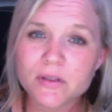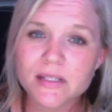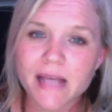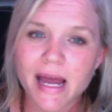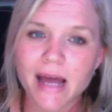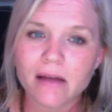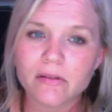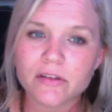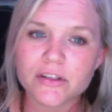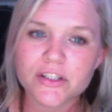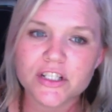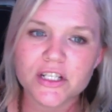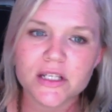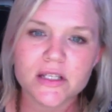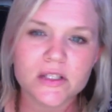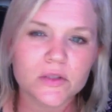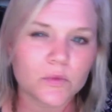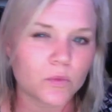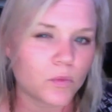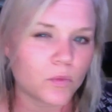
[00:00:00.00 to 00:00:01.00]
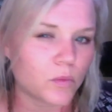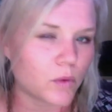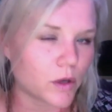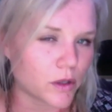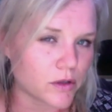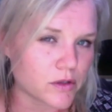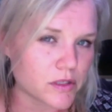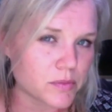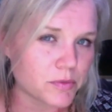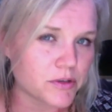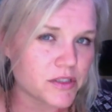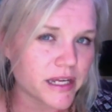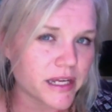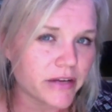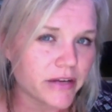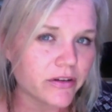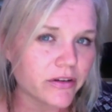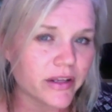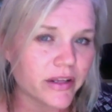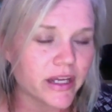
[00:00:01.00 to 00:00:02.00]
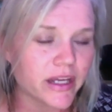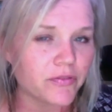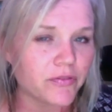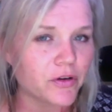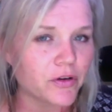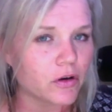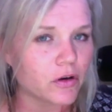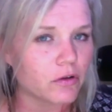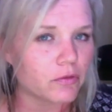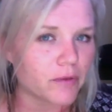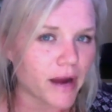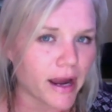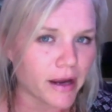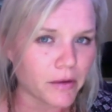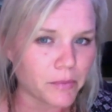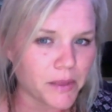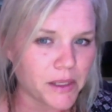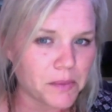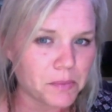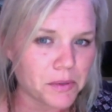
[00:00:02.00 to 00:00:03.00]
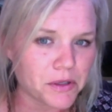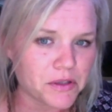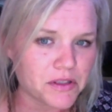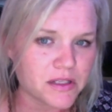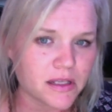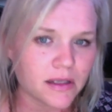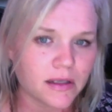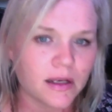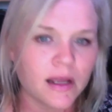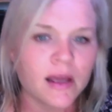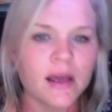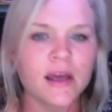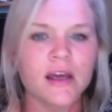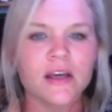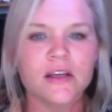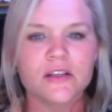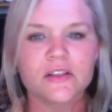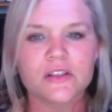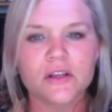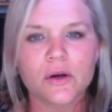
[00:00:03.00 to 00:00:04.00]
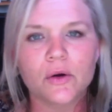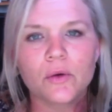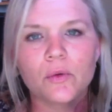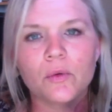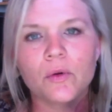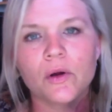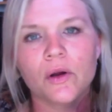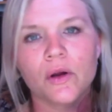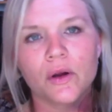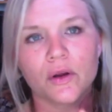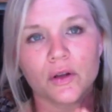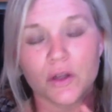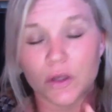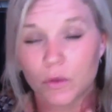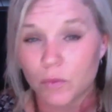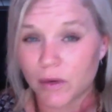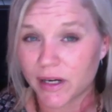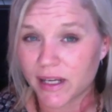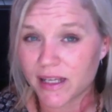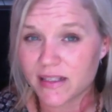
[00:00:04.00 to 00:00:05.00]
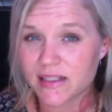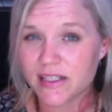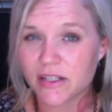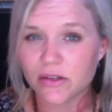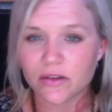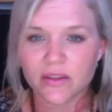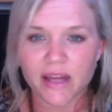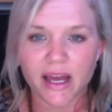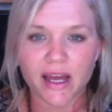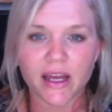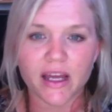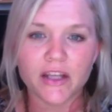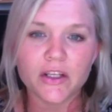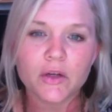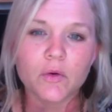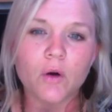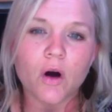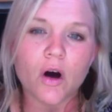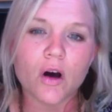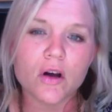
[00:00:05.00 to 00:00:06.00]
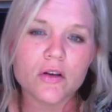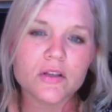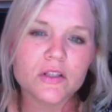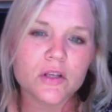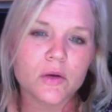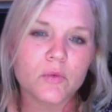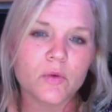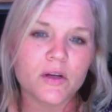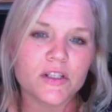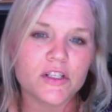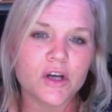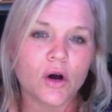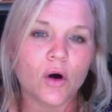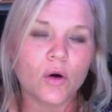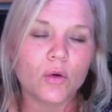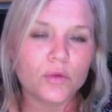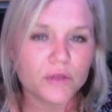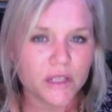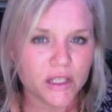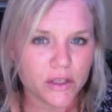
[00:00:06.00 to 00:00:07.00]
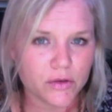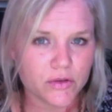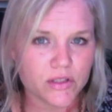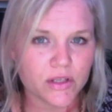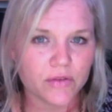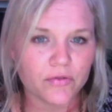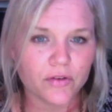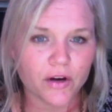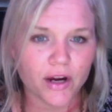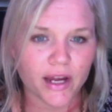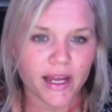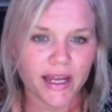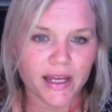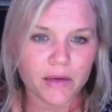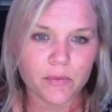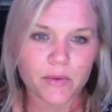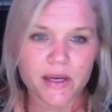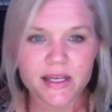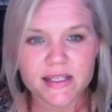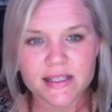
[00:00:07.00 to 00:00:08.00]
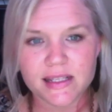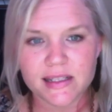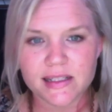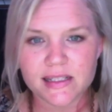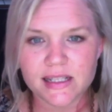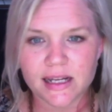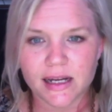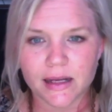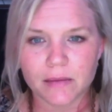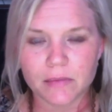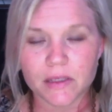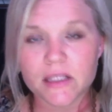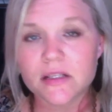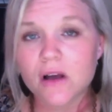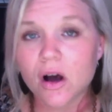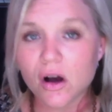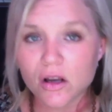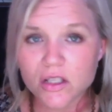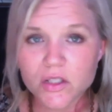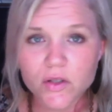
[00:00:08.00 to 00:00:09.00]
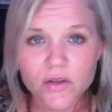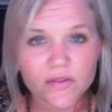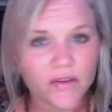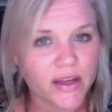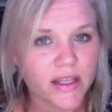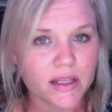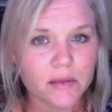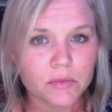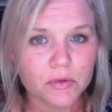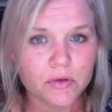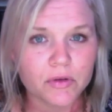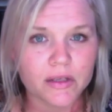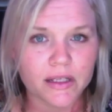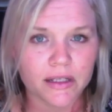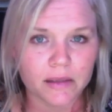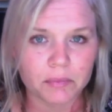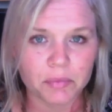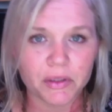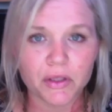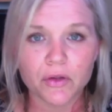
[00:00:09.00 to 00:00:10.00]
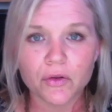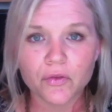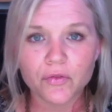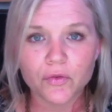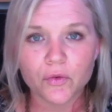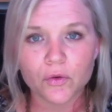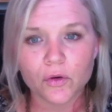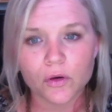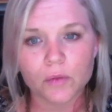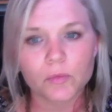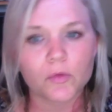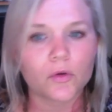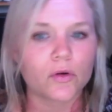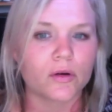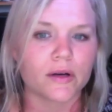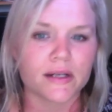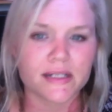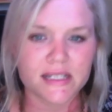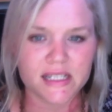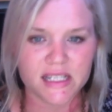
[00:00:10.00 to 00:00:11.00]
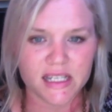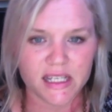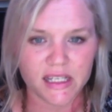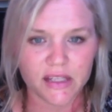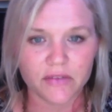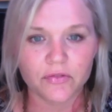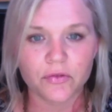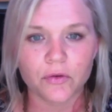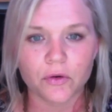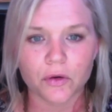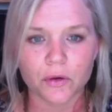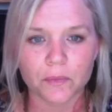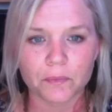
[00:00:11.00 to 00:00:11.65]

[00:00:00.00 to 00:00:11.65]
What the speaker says: allergies worse, particularly if you're a ragweed person. So you want to consider that, and you also want to only use it for 8 weeks at a time. It's also available in a pill form or a tea form.